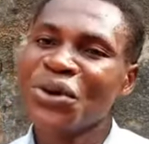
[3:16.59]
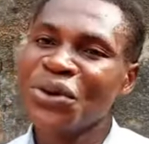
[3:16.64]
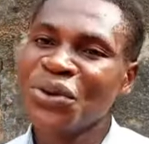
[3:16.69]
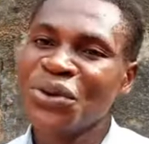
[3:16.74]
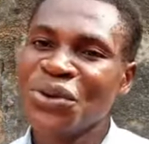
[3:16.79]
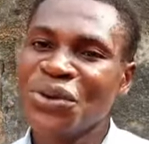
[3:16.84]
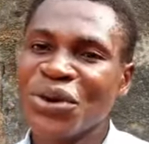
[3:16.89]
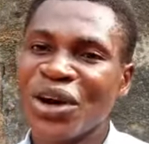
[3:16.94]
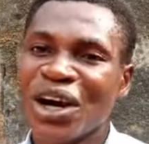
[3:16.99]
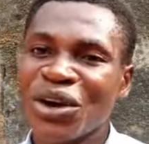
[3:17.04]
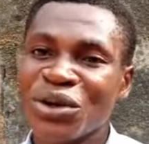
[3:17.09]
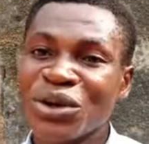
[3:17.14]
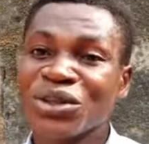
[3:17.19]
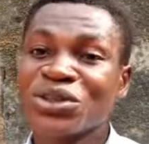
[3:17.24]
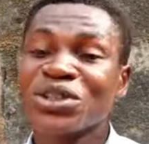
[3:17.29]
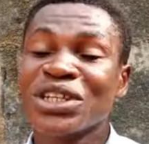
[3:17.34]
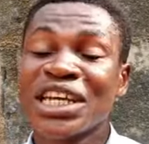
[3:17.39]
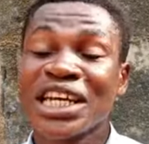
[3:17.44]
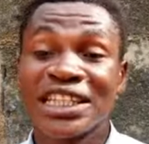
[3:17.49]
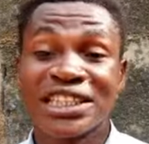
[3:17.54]
you are going
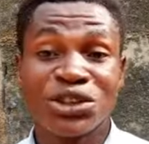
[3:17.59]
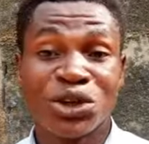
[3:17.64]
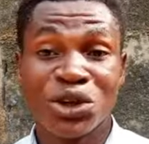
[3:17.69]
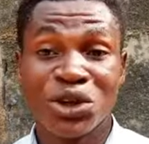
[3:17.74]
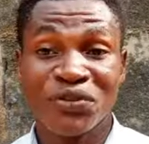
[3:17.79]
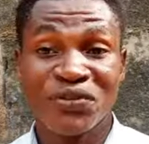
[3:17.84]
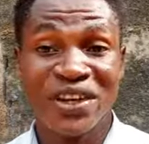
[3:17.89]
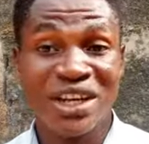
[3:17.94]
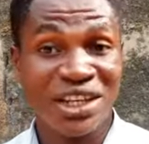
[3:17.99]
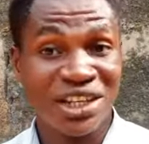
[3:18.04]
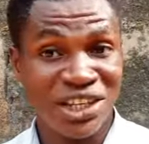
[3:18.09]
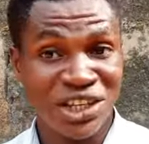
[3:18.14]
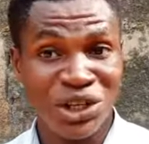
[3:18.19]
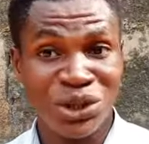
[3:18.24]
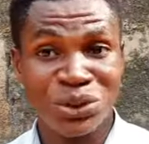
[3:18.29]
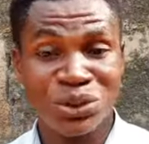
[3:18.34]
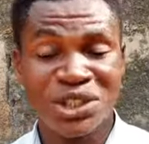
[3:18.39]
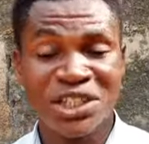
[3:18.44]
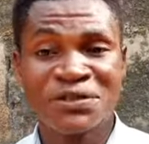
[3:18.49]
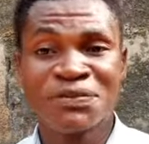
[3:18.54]
to get all of them
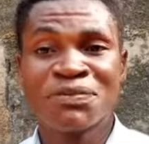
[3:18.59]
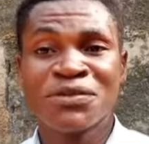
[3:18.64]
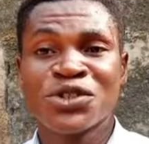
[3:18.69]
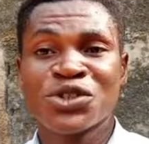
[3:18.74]
killed.